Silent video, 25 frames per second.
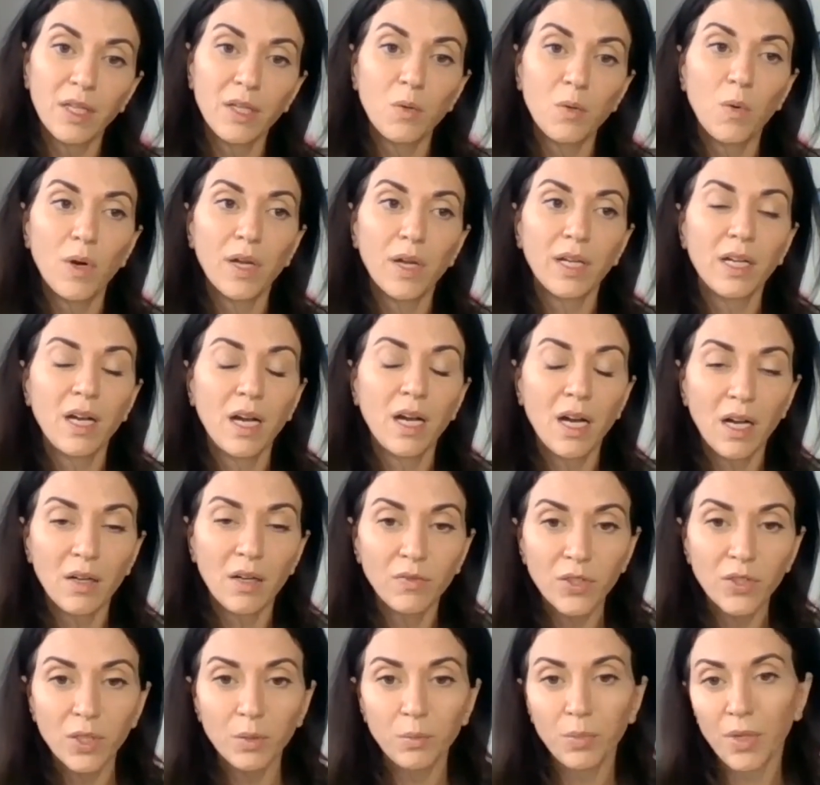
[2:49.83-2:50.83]
You want to
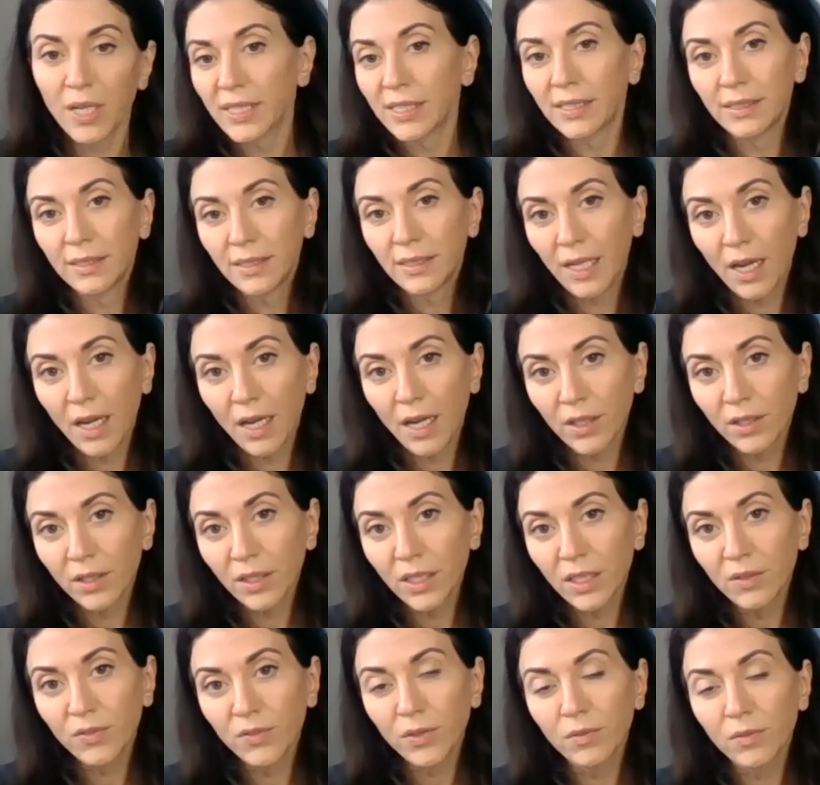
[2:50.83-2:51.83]
cover the breast
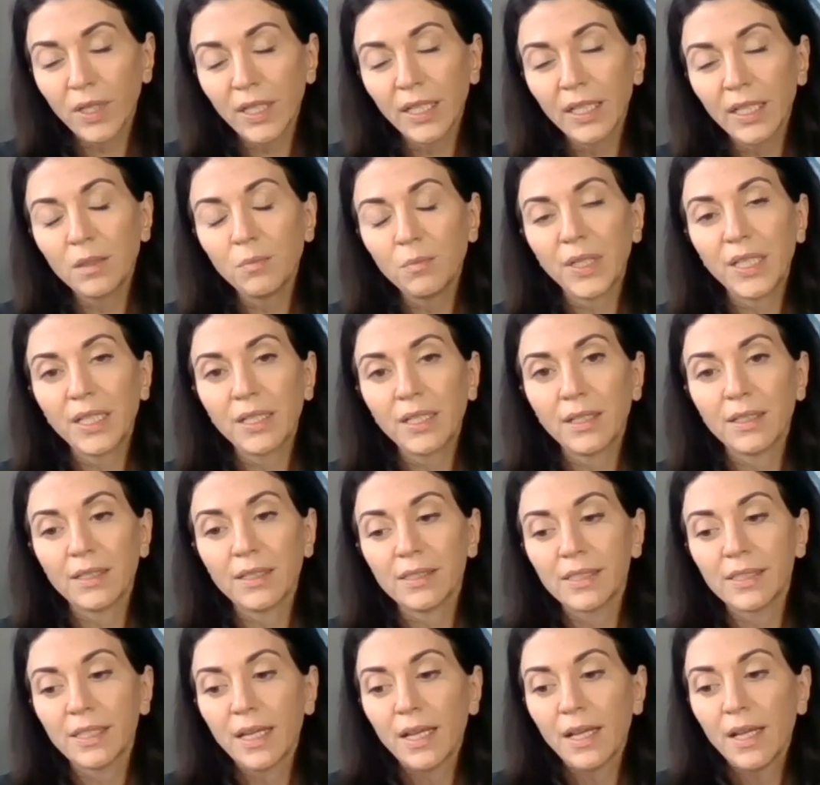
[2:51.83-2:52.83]
entirely for running, because